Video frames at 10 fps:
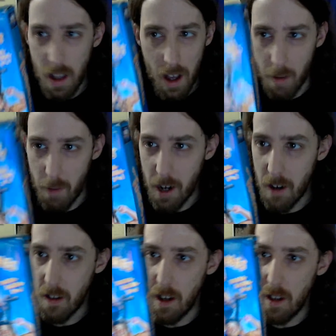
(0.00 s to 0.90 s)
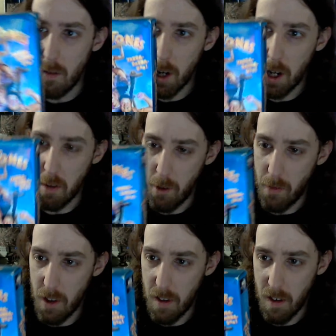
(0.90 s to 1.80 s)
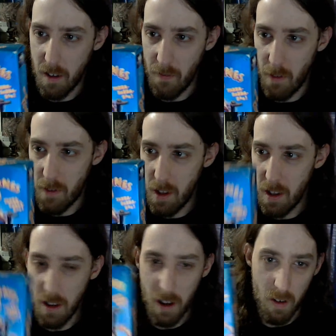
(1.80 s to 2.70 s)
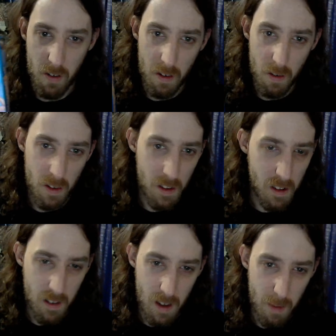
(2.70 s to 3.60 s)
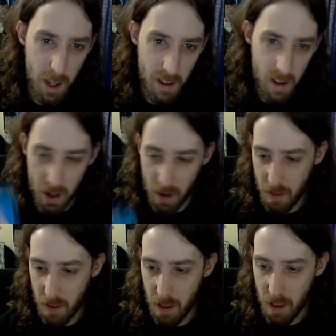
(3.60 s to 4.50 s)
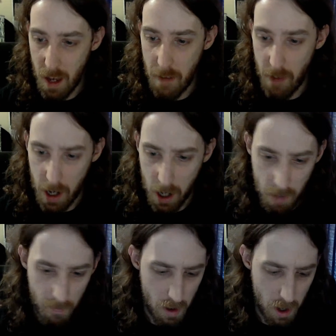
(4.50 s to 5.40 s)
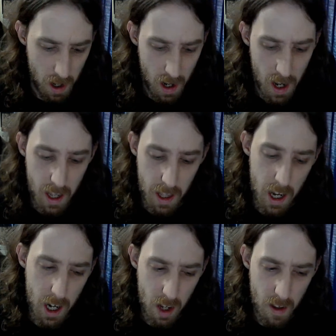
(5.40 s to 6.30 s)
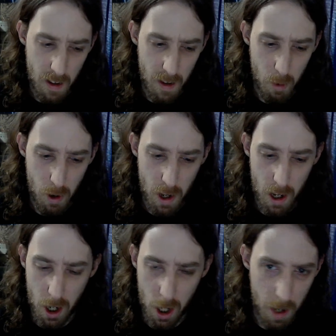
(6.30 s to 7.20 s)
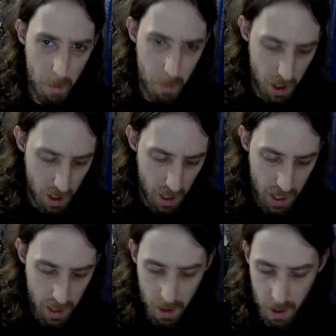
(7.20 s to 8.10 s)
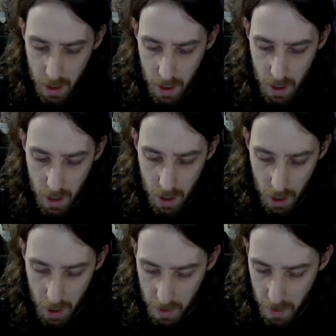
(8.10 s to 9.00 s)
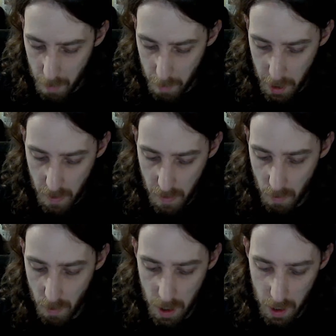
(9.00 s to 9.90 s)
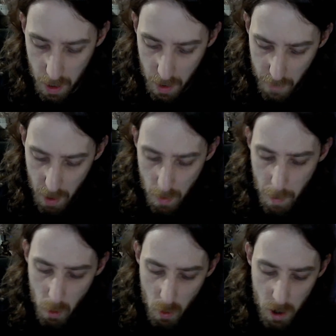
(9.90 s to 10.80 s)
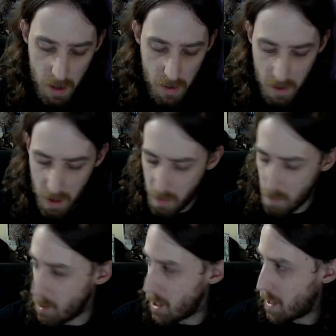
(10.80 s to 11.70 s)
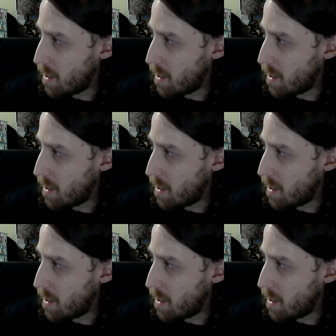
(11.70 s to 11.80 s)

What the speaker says: I'm not going to say too much about this, because if you've seen the cartoon, it's the same idea, just live action version. And they actually did a pretty good job of putting that onto the big screen. If I remember right, it's not too bad.